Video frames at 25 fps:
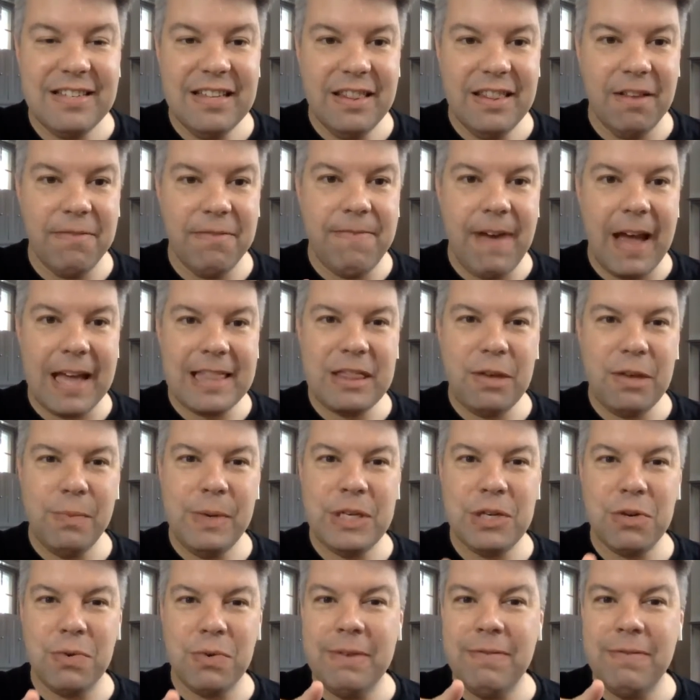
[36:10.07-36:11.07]
the fact that we
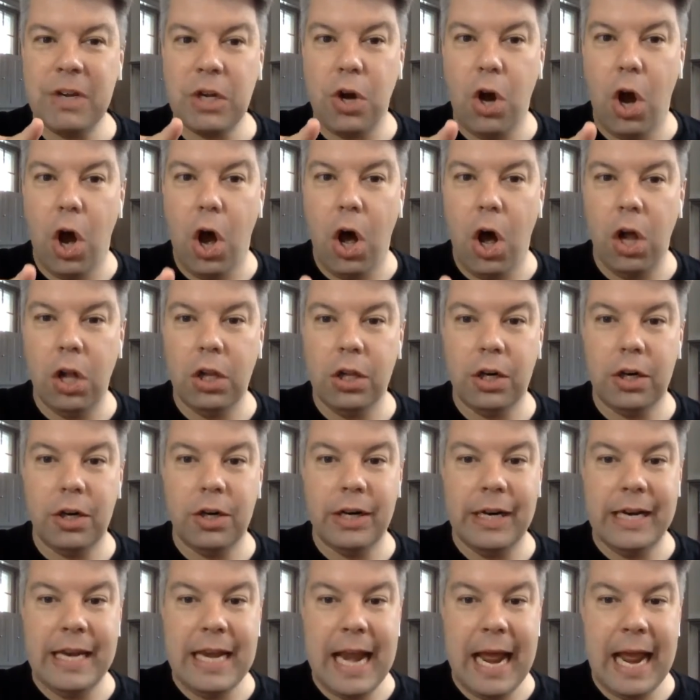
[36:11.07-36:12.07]
don't even call
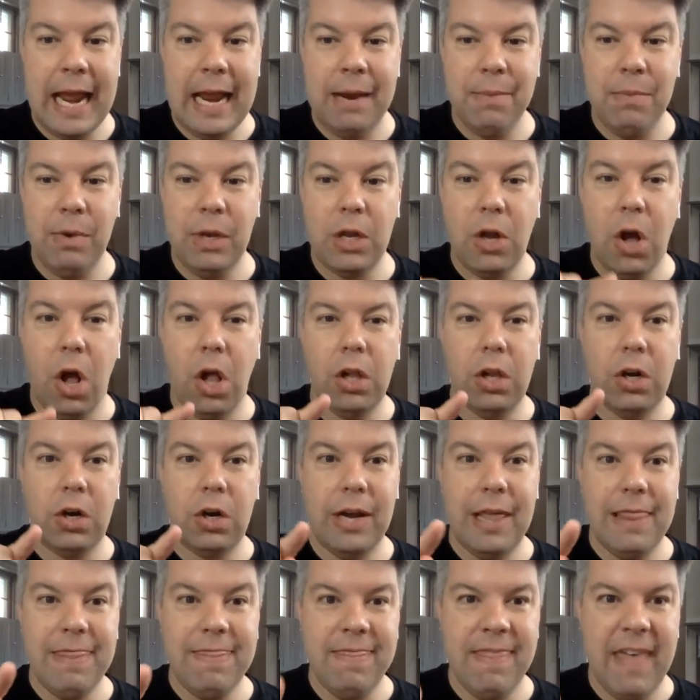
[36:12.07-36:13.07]
her a name, we call her
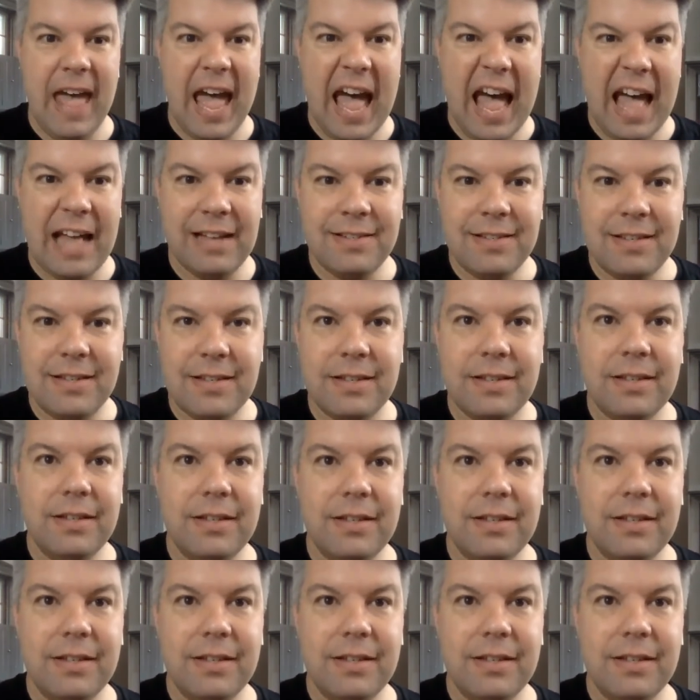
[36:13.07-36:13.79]
a that.